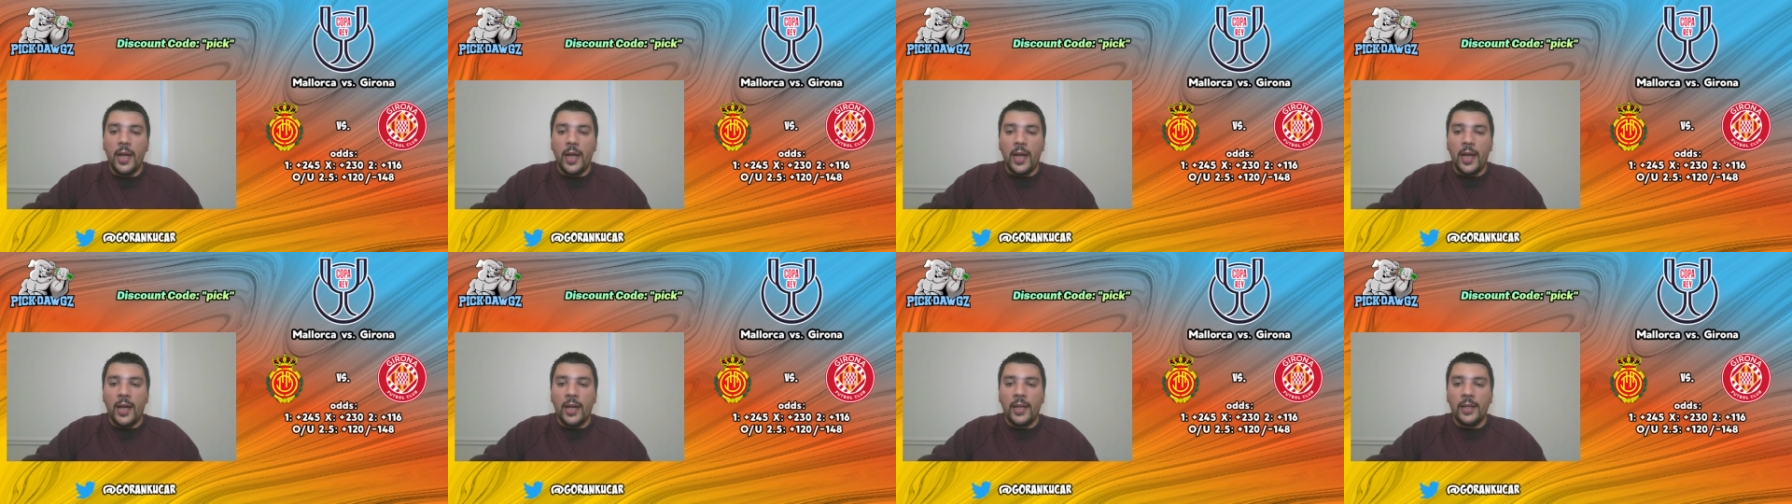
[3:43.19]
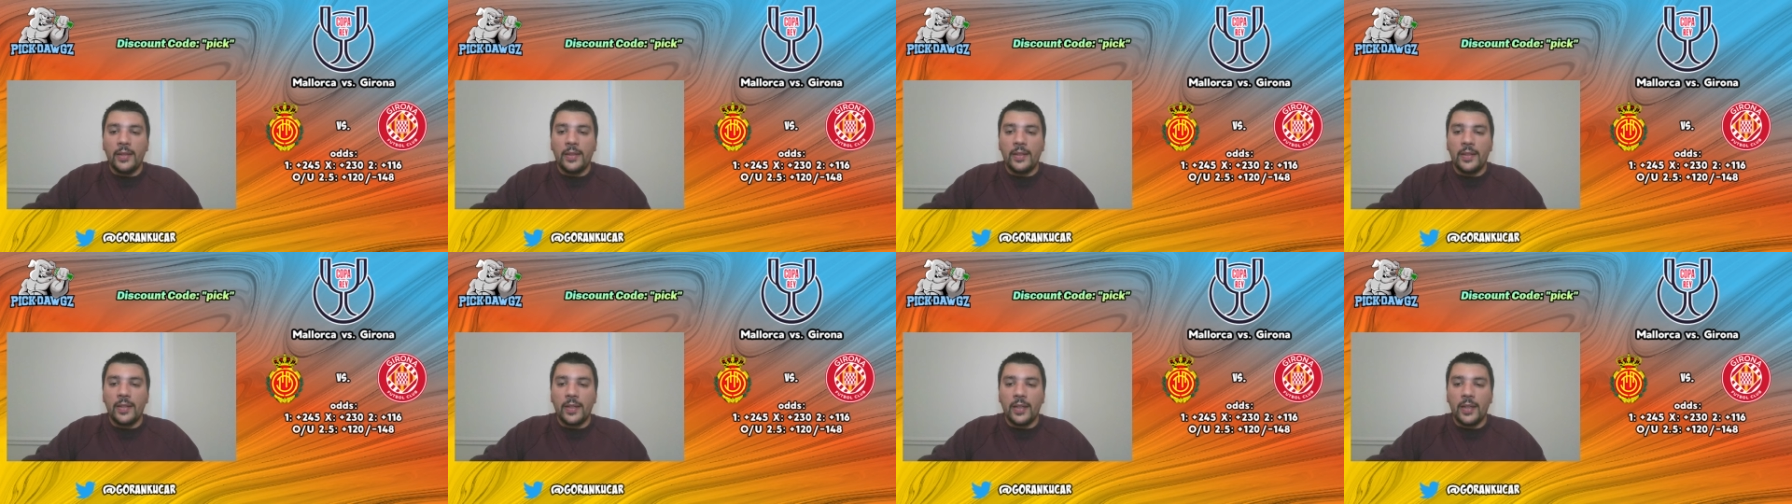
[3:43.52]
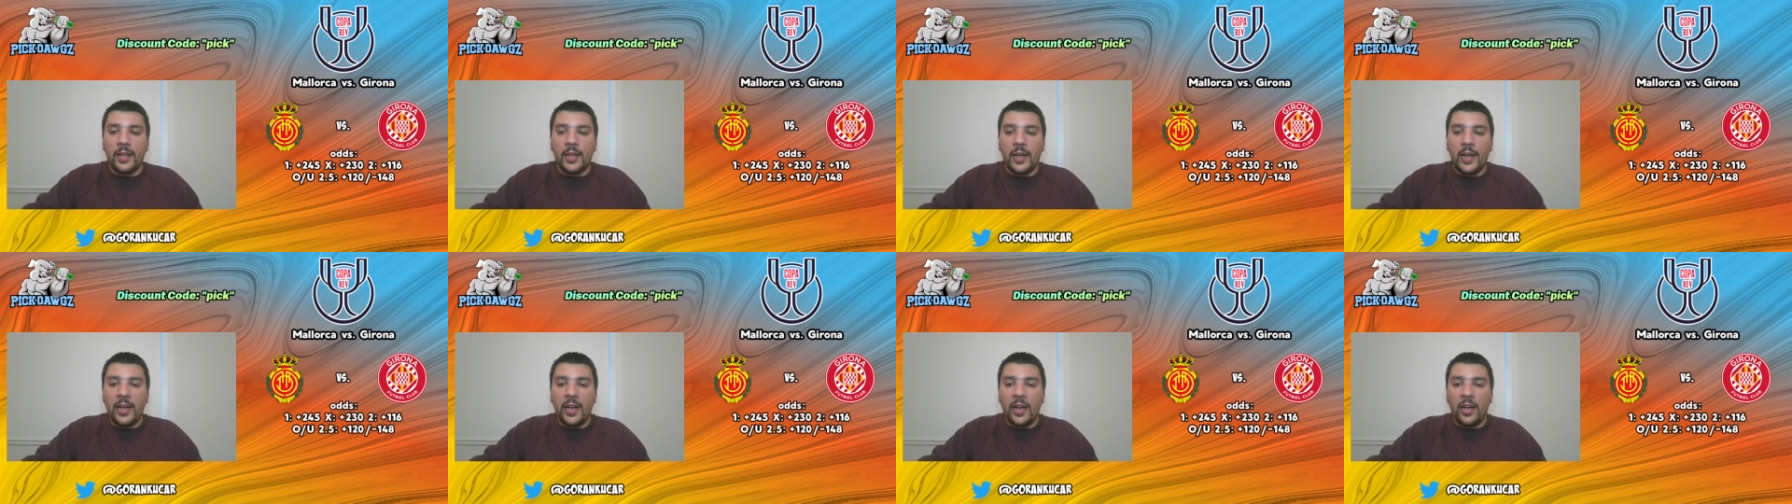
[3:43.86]
And
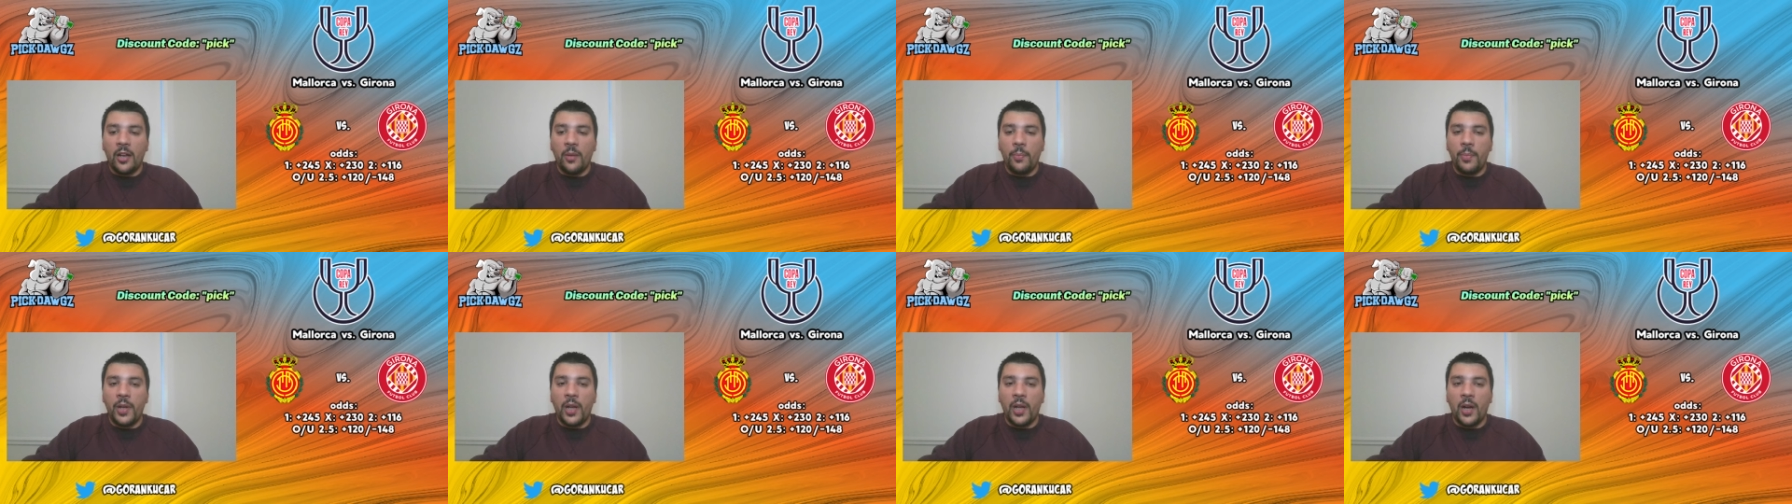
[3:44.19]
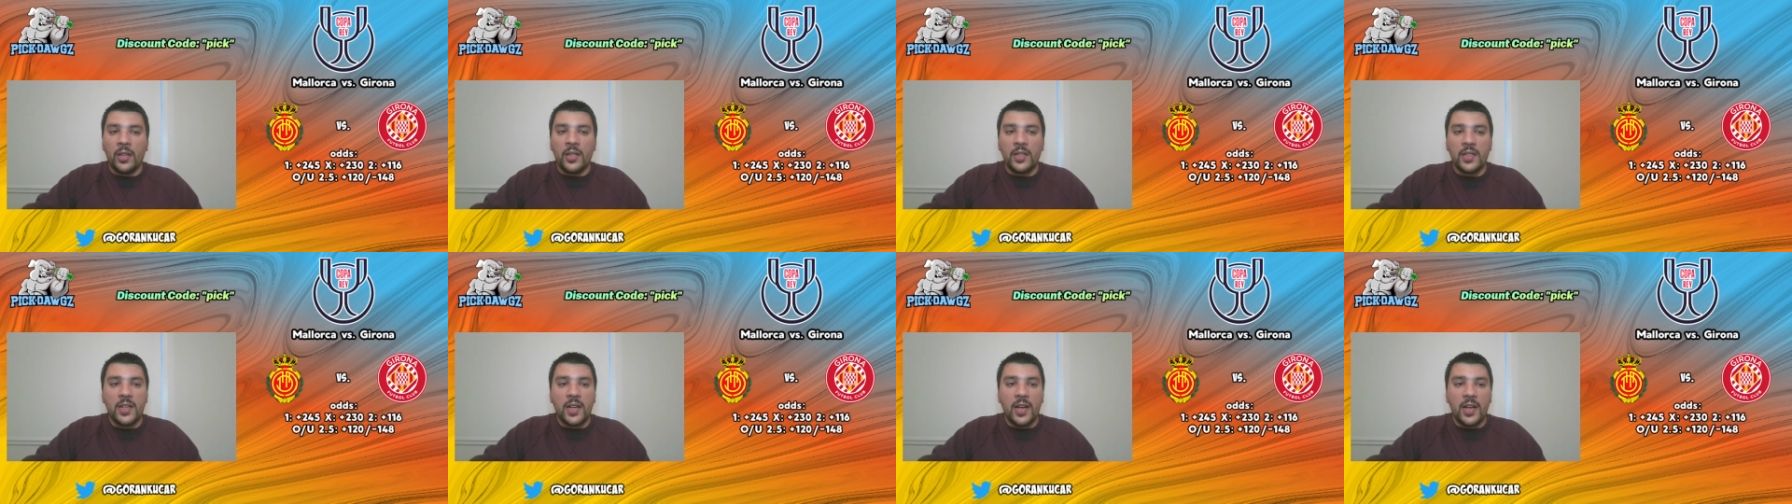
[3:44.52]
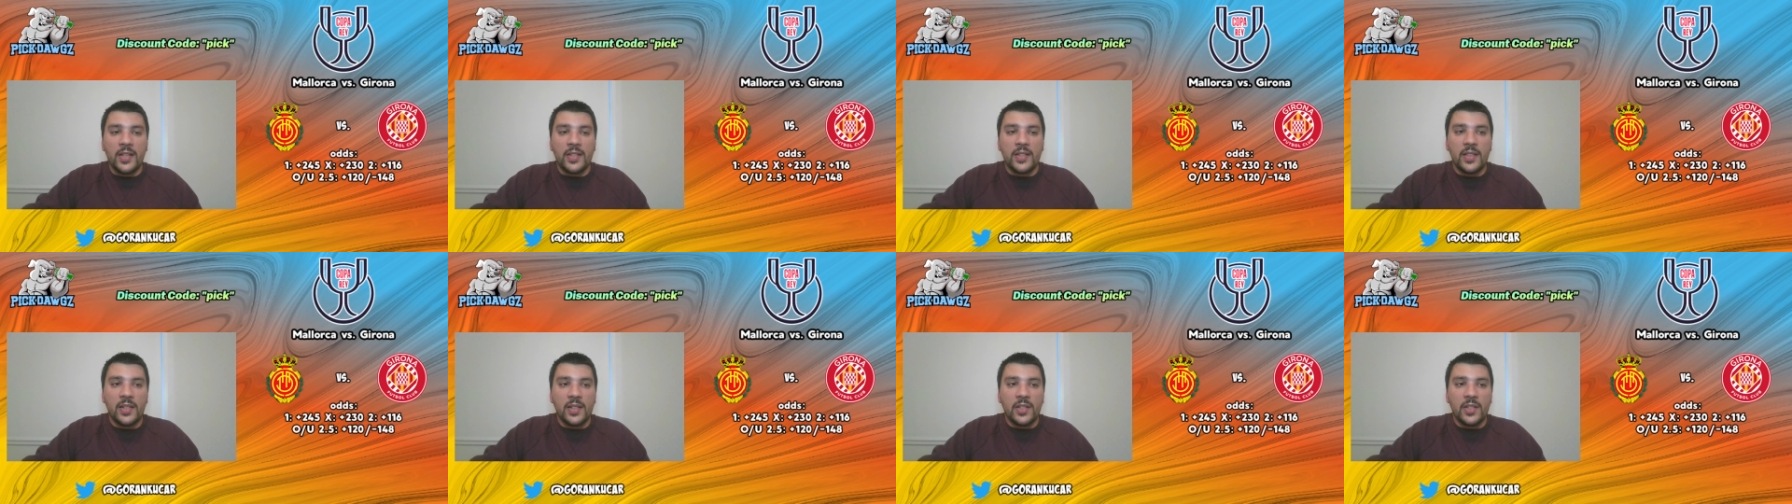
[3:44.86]
uh, I gotta be honest, guys,